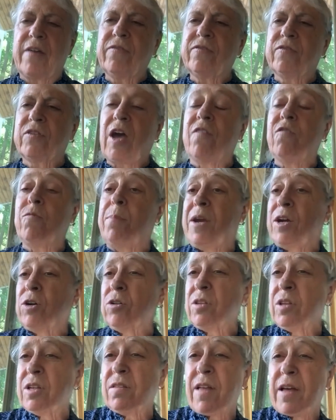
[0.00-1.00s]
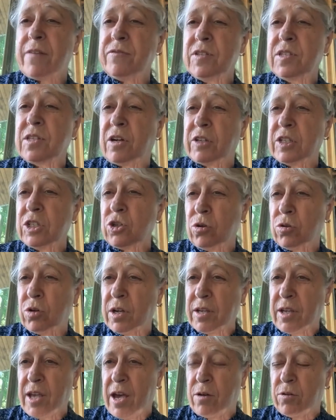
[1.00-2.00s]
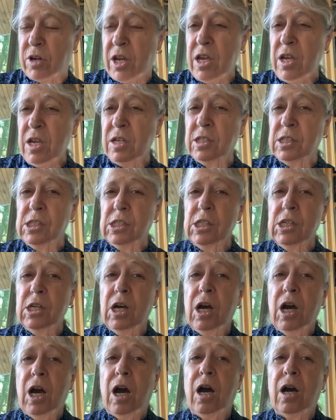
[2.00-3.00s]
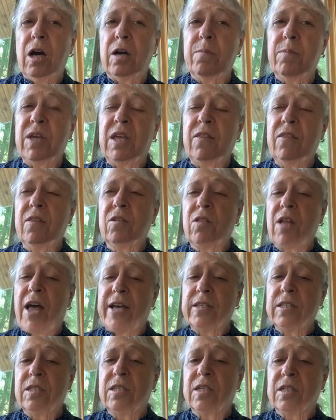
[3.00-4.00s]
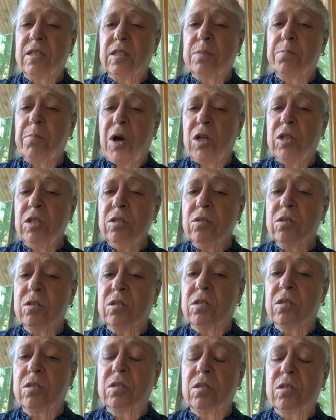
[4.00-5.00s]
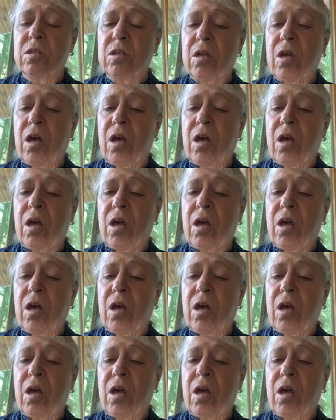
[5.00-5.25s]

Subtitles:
I've barely left Saratoga County in the last 6 months.